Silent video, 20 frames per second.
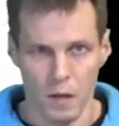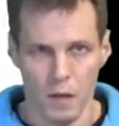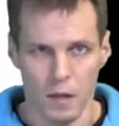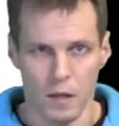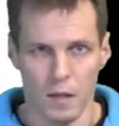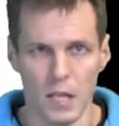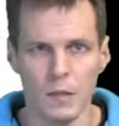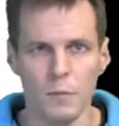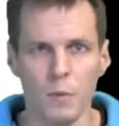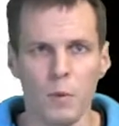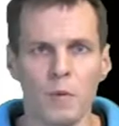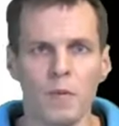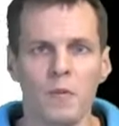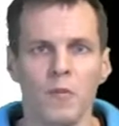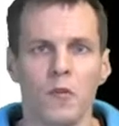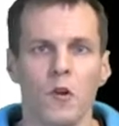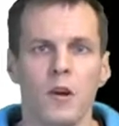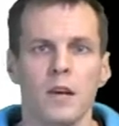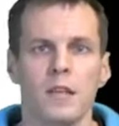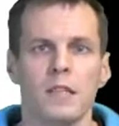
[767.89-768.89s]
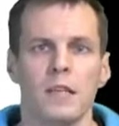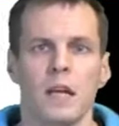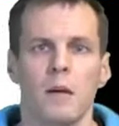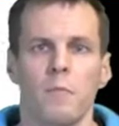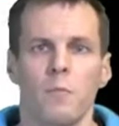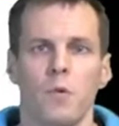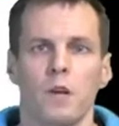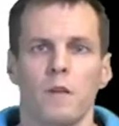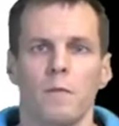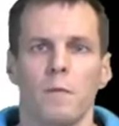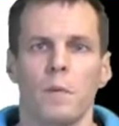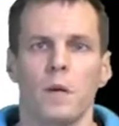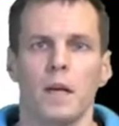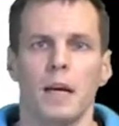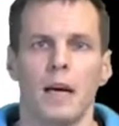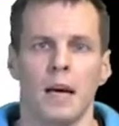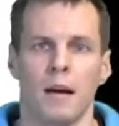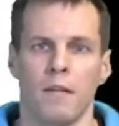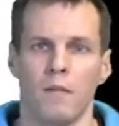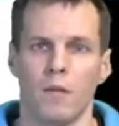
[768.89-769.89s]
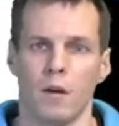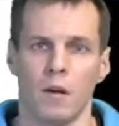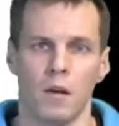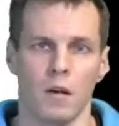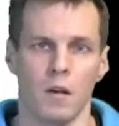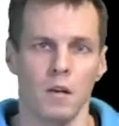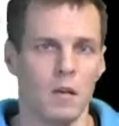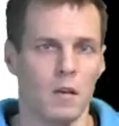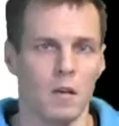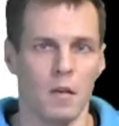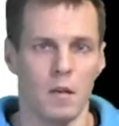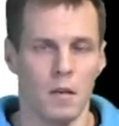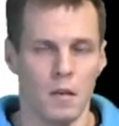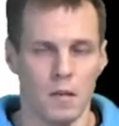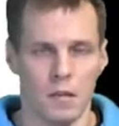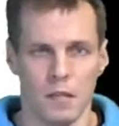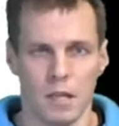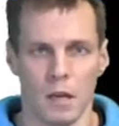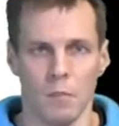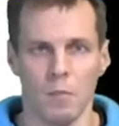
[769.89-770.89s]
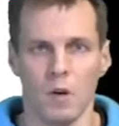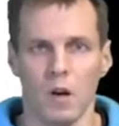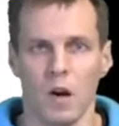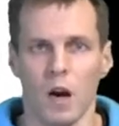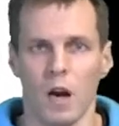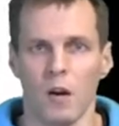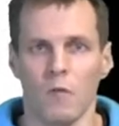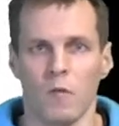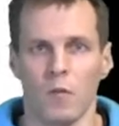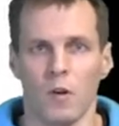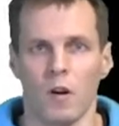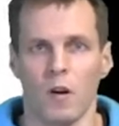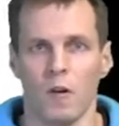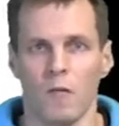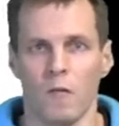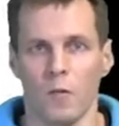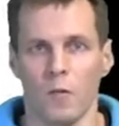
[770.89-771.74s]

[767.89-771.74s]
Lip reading: This would be, for example, if we have some kind of